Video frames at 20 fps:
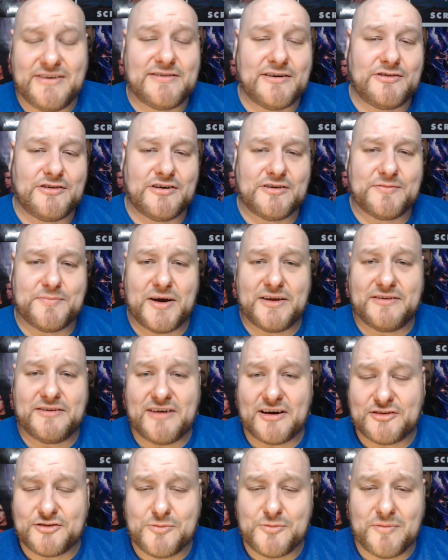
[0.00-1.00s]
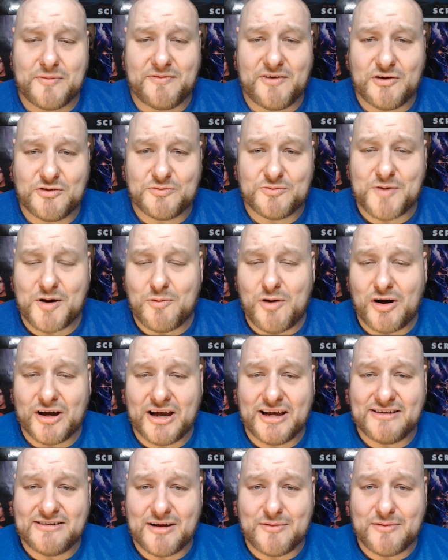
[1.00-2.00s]
such as my Dexter reviews, my
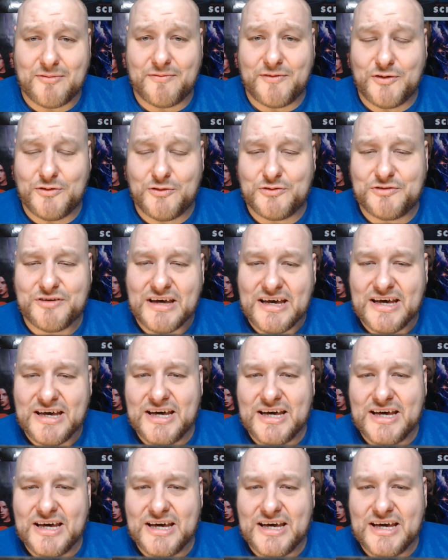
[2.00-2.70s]
Walking Dead reviews,